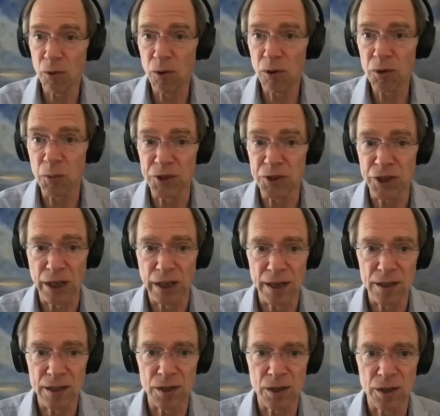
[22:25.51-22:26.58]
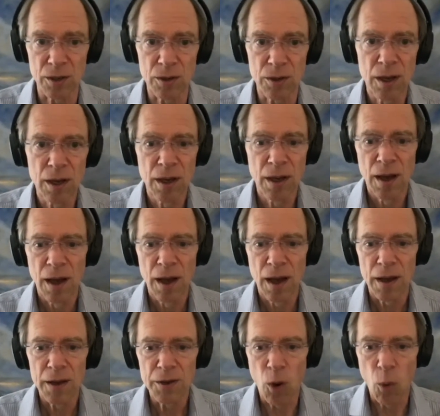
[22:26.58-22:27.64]
forth, which I like to do.
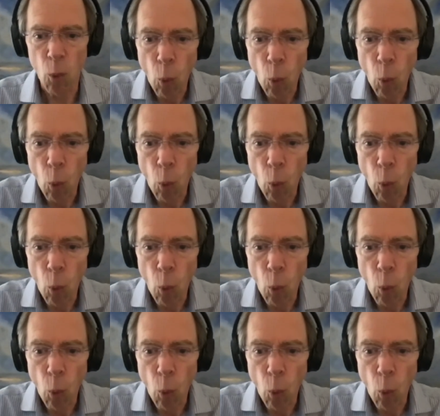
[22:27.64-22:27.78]
You know,